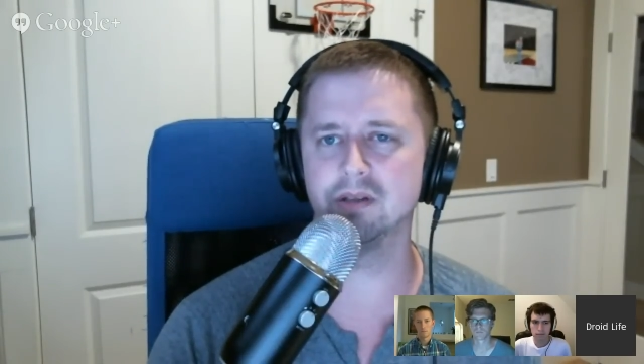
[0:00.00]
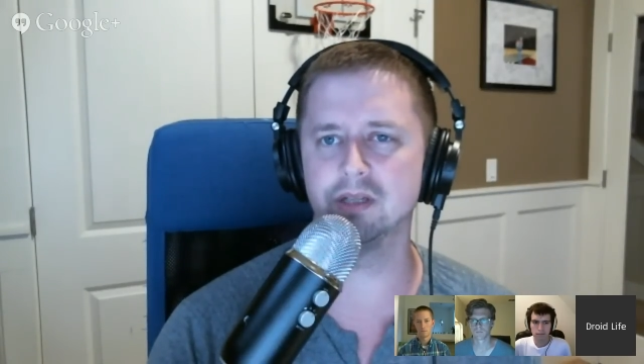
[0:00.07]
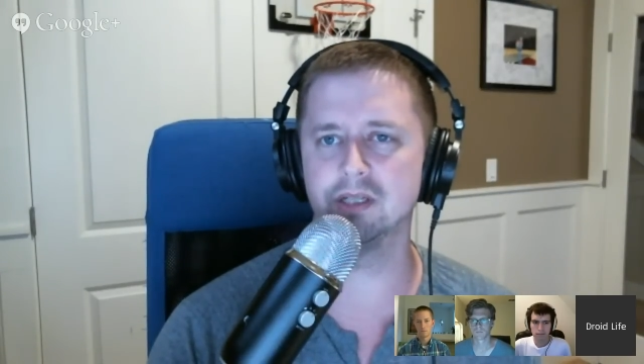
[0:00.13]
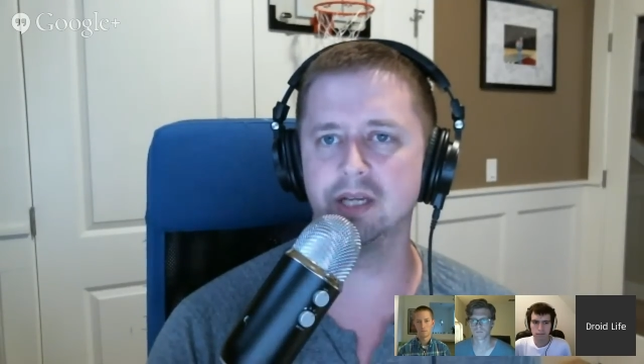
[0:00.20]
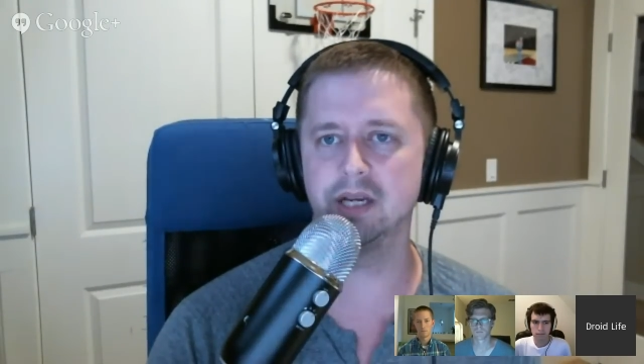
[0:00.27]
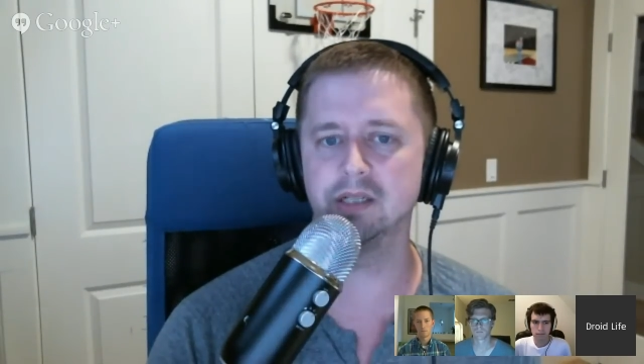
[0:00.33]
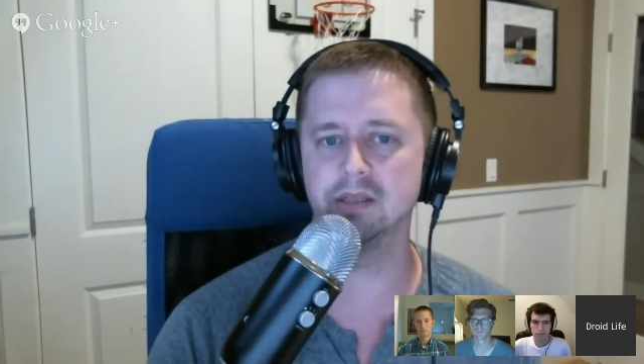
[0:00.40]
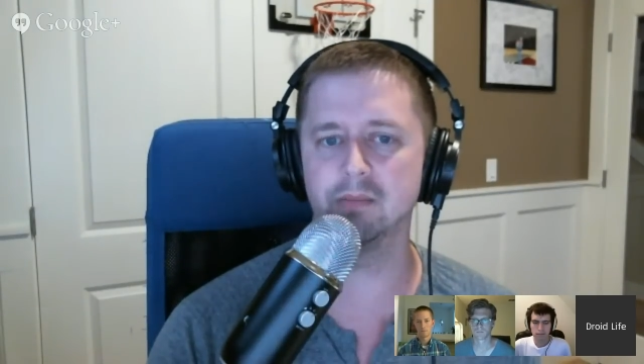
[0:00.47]
of the
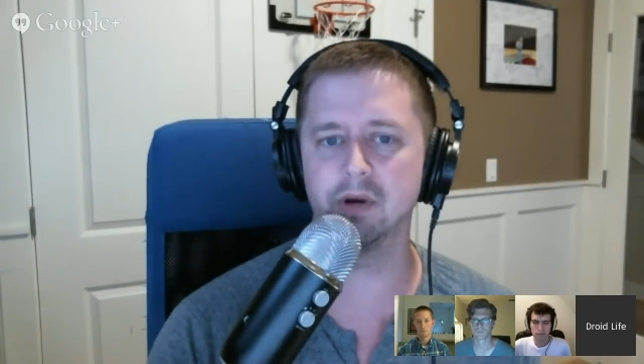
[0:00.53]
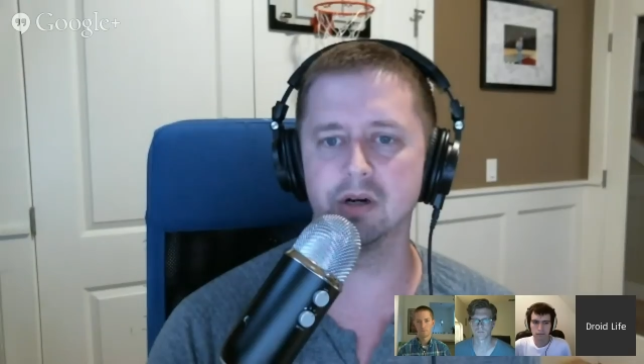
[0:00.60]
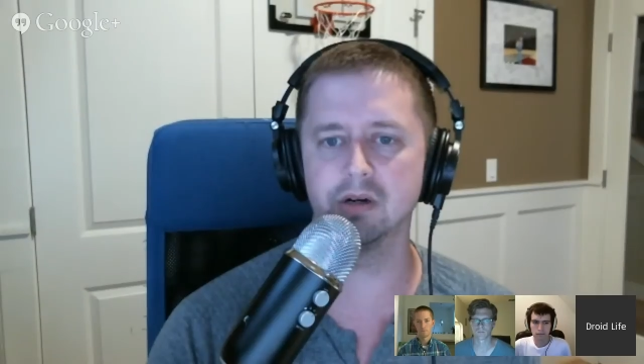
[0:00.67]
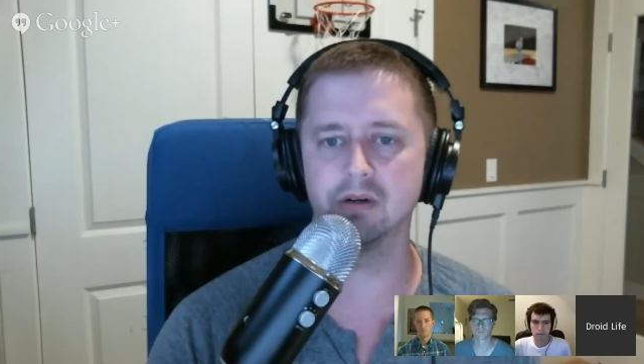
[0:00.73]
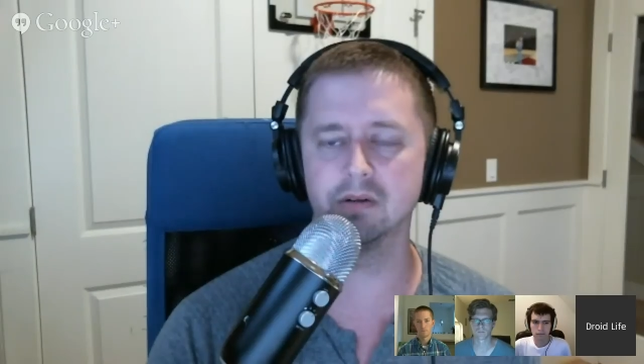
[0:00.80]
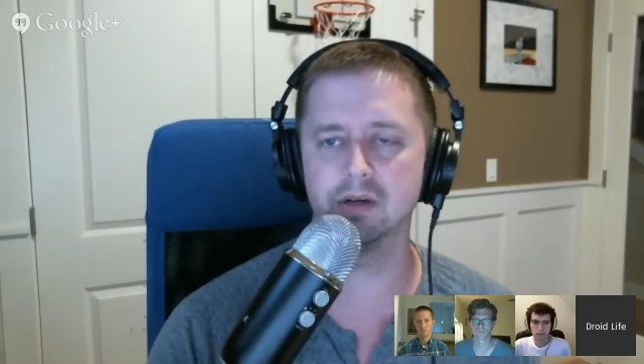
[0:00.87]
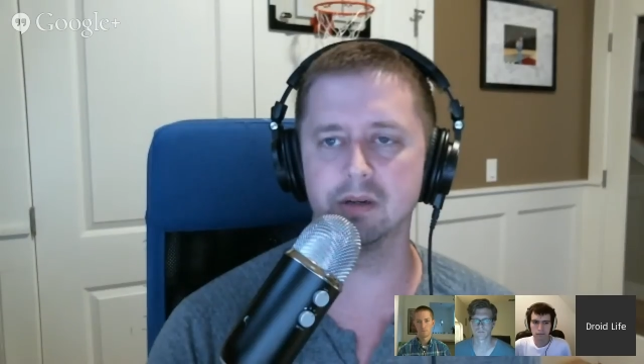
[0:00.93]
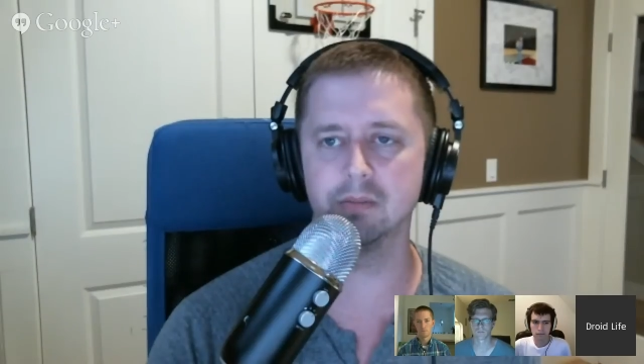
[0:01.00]
day
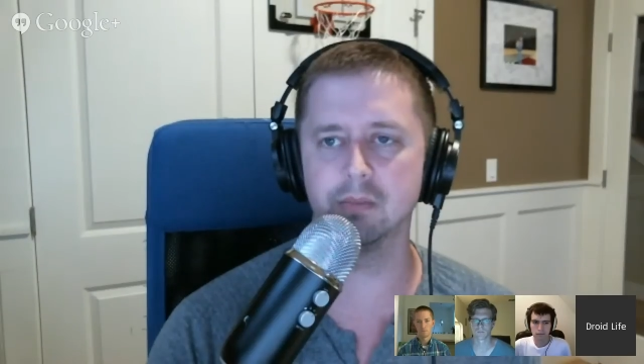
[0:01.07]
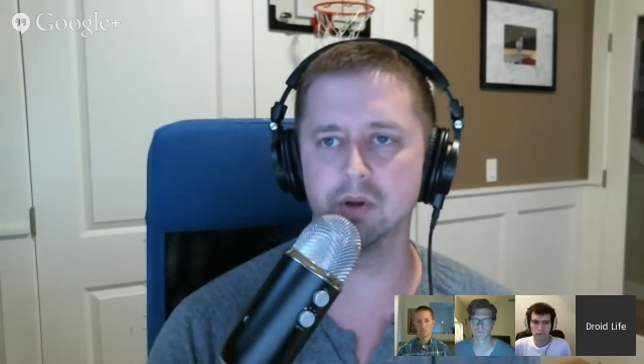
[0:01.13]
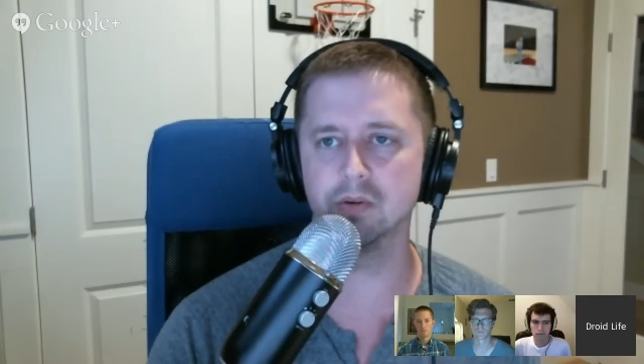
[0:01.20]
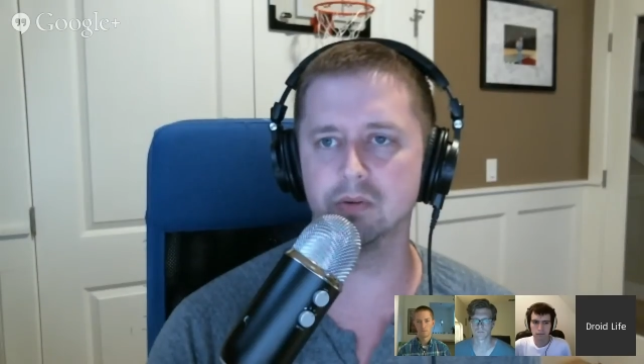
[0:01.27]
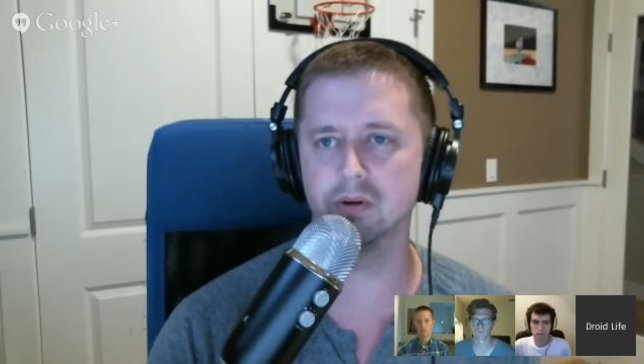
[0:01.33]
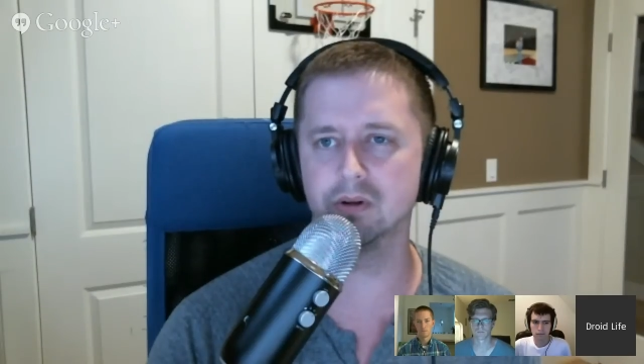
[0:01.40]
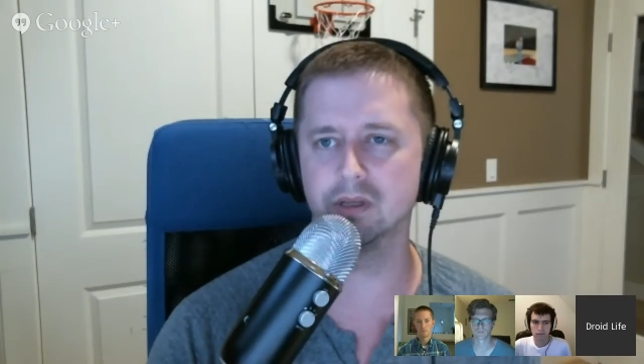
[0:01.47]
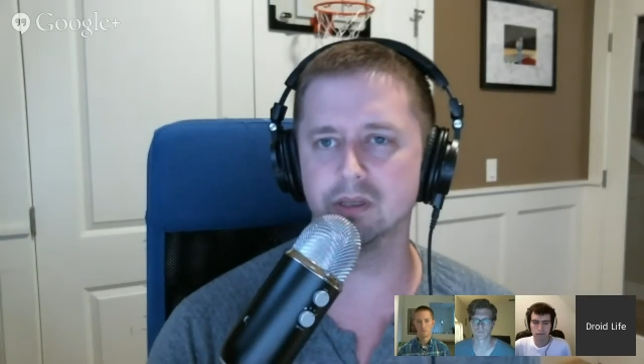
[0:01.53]
tomorrow on
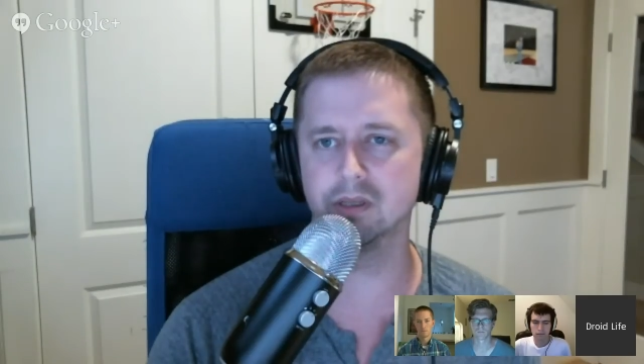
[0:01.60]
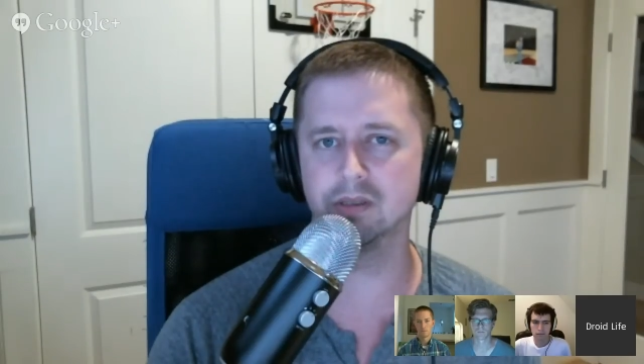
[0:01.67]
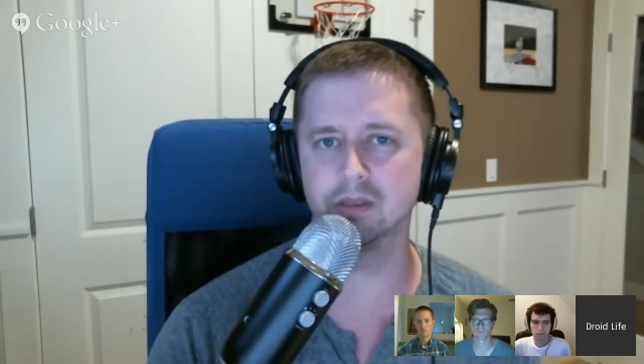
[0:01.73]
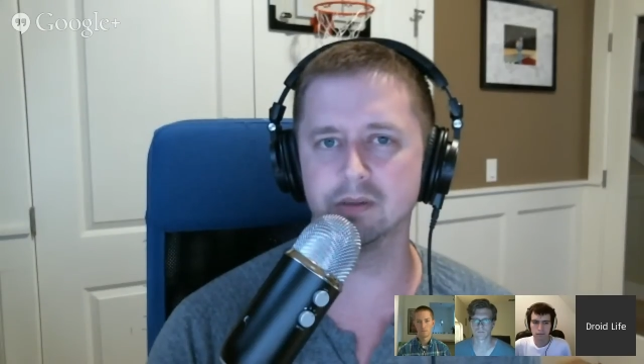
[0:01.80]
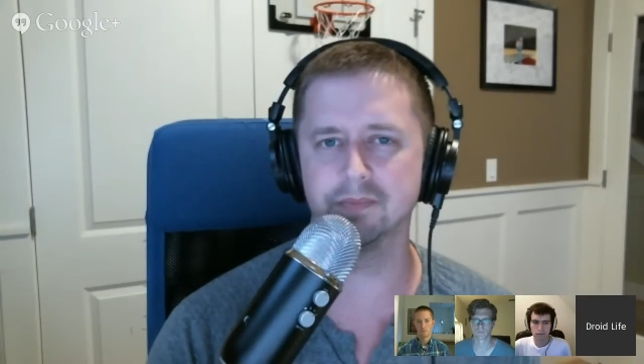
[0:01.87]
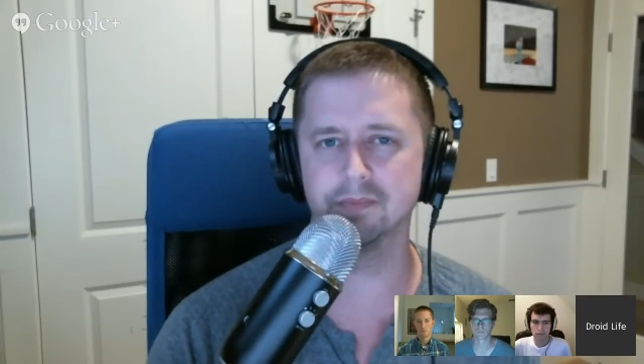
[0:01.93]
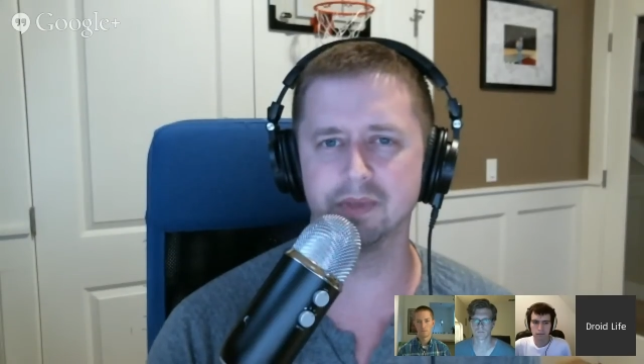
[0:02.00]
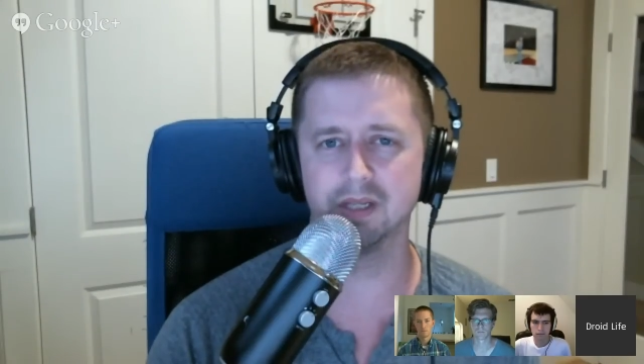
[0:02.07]
Motorola.
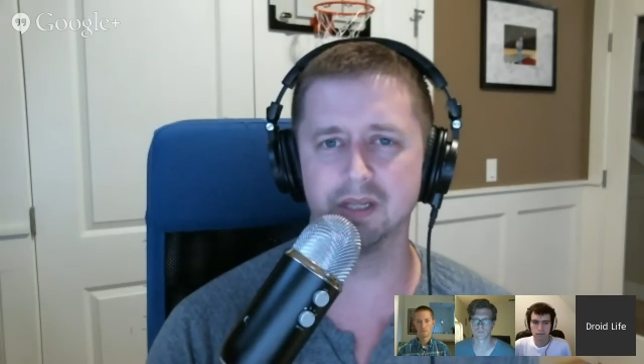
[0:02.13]
So,